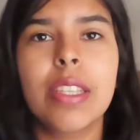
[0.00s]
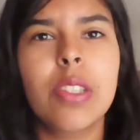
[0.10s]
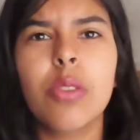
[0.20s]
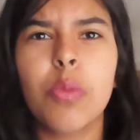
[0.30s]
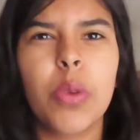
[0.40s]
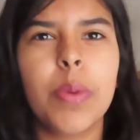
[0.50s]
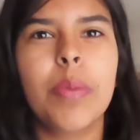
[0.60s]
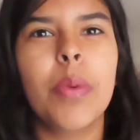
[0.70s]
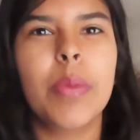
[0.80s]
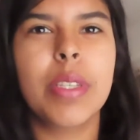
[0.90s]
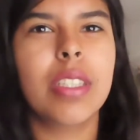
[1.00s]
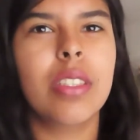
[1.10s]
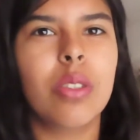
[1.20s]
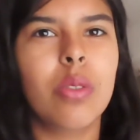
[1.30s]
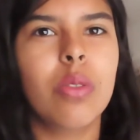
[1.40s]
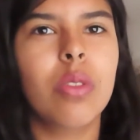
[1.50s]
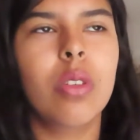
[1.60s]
because there's more people missing too,